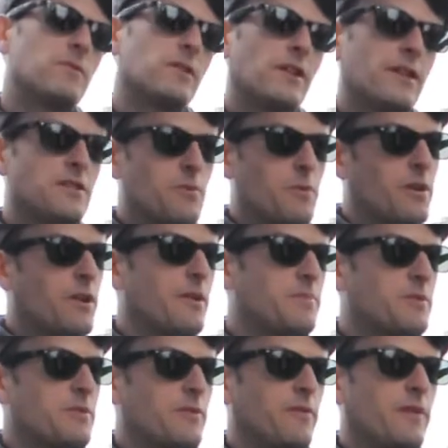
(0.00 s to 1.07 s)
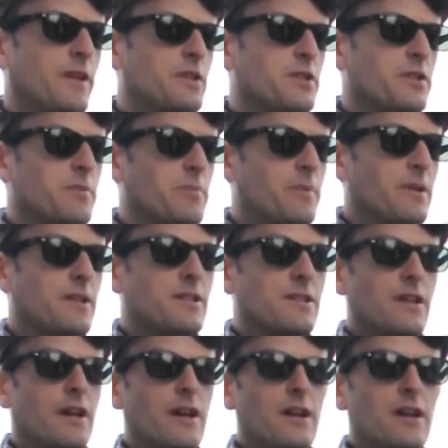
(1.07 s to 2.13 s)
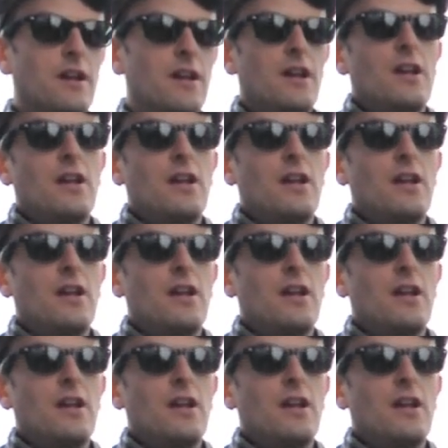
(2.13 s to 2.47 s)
I would like to work up to a feature, but got